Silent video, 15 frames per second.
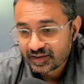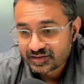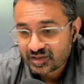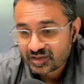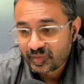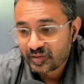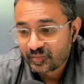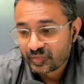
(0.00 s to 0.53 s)

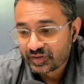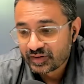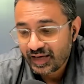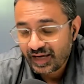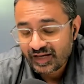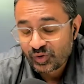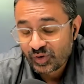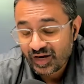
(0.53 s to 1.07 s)
to be able to,
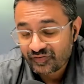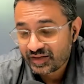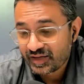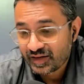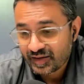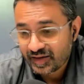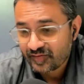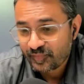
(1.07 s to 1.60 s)
and you have to get
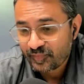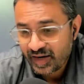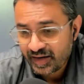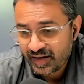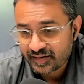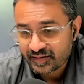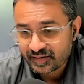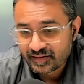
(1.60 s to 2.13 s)
a lot of
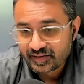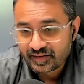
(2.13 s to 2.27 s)
buy-in.